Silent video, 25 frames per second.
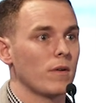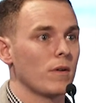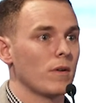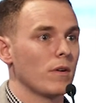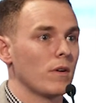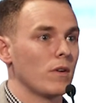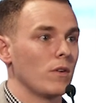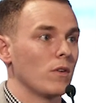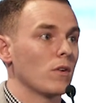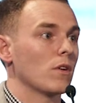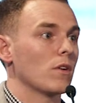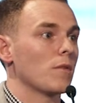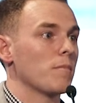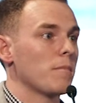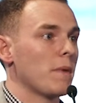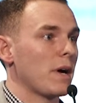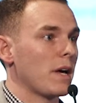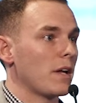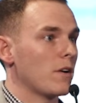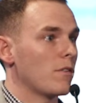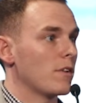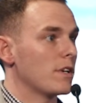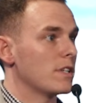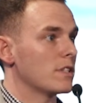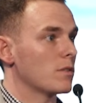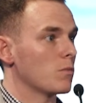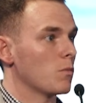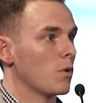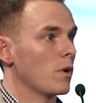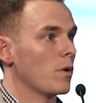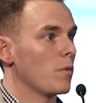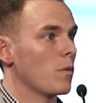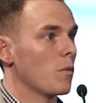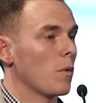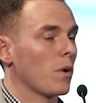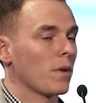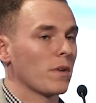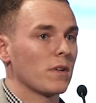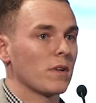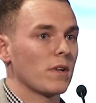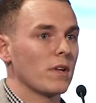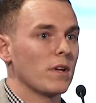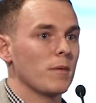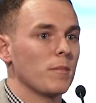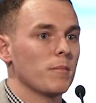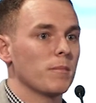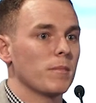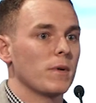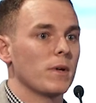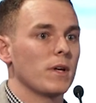another main reason why we wanted
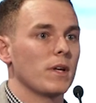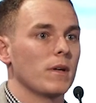to